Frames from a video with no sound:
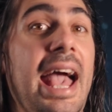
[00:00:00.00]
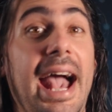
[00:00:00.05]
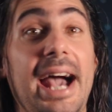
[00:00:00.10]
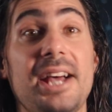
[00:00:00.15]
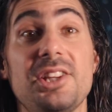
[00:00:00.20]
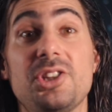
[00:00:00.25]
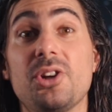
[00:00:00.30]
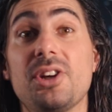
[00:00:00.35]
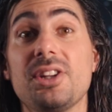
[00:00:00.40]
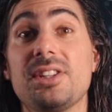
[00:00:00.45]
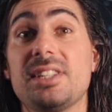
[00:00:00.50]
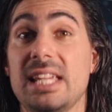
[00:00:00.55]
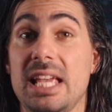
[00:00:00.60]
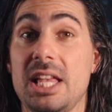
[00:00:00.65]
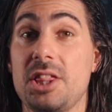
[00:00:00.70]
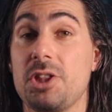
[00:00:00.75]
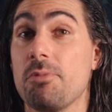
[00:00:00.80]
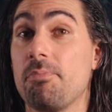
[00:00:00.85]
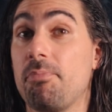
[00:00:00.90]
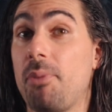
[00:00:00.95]
As you can see,
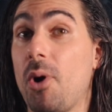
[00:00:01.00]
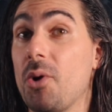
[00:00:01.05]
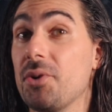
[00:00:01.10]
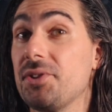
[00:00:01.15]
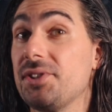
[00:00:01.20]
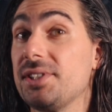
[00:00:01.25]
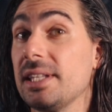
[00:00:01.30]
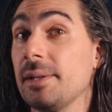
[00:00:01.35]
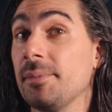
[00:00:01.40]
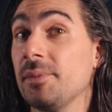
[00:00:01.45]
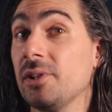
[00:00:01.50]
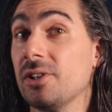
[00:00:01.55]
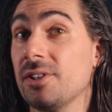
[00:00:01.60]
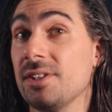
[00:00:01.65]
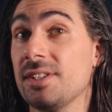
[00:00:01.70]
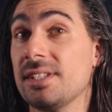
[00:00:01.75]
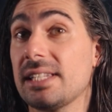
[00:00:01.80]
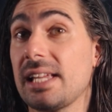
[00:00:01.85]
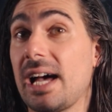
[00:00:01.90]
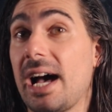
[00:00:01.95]
they're both similar
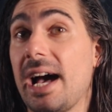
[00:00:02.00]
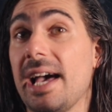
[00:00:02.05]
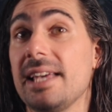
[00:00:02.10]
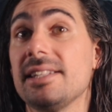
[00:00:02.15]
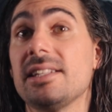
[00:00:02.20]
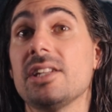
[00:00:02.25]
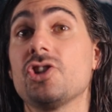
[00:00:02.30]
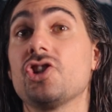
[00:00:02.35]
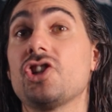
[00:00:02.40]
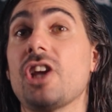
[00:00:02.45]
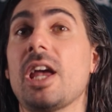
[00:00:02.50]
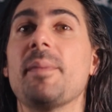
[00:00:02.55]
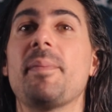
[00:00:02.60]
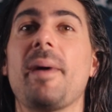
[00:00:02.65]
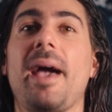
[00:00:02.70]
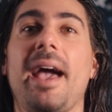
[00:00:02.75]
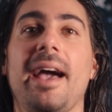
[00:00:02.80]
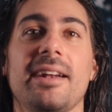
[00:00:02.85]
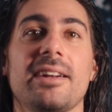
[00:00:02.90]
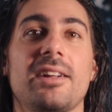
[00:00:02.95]
in size, shape,
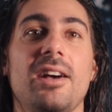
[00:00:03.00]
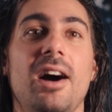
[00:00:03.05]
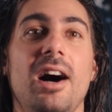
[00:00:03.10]
and